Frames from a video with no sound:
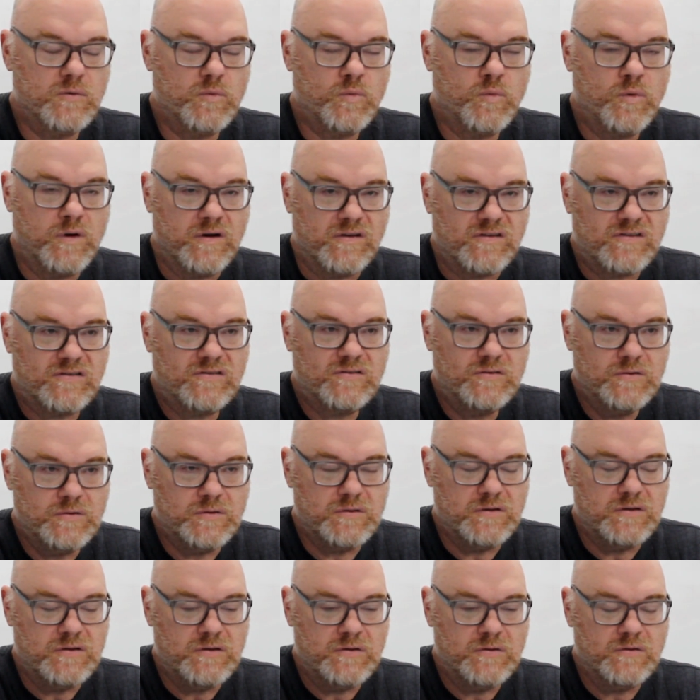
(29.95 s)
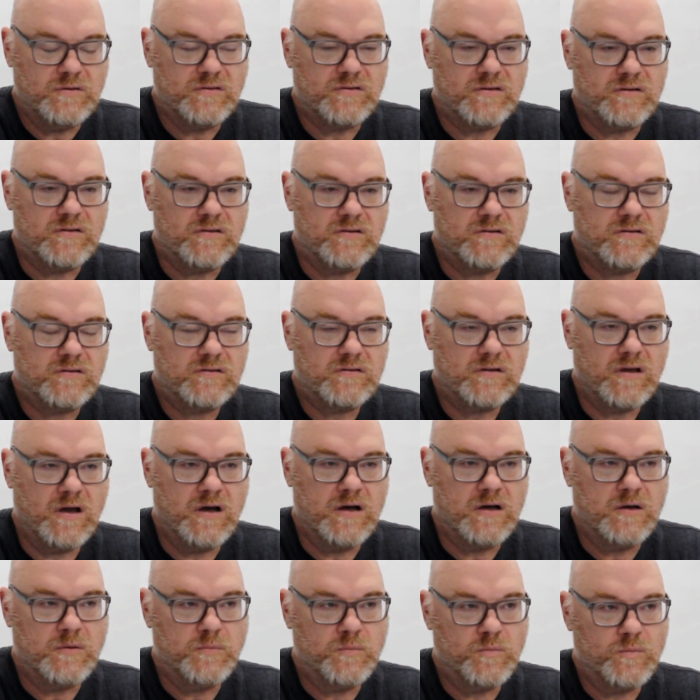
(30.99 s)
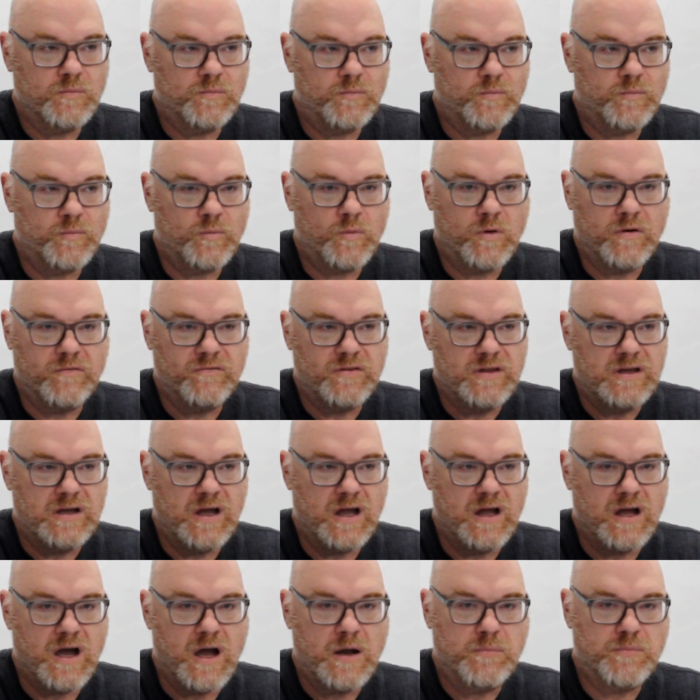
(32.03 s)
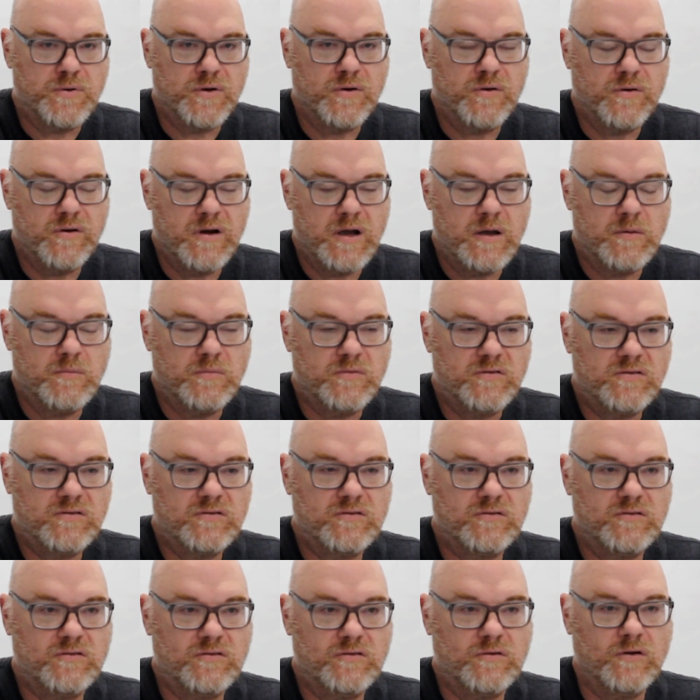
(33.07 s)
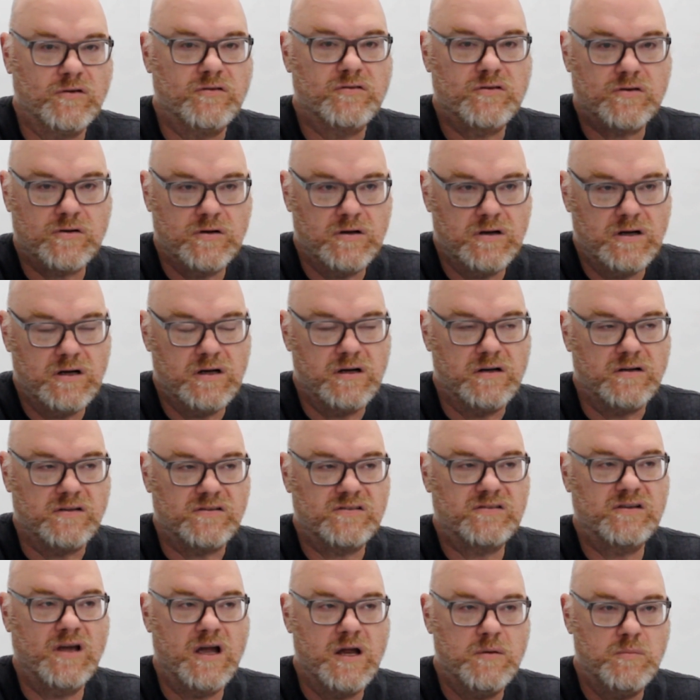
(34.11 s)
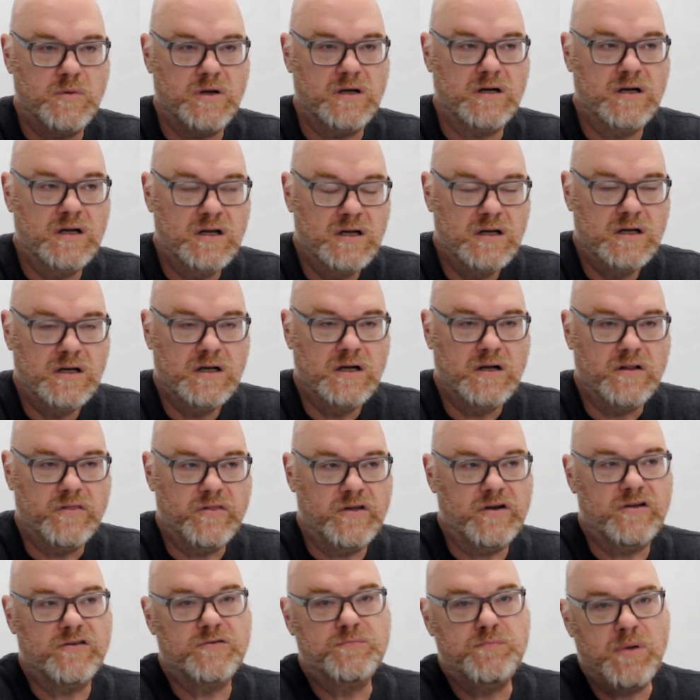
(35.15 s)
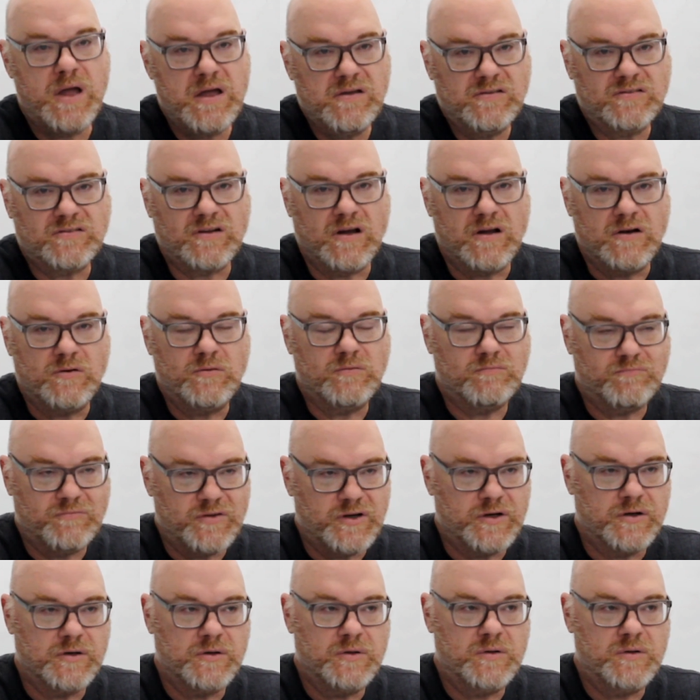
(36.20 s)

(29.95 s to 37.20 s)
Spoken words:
When a student uses one of the AI programs to turn in an assignment that is based on their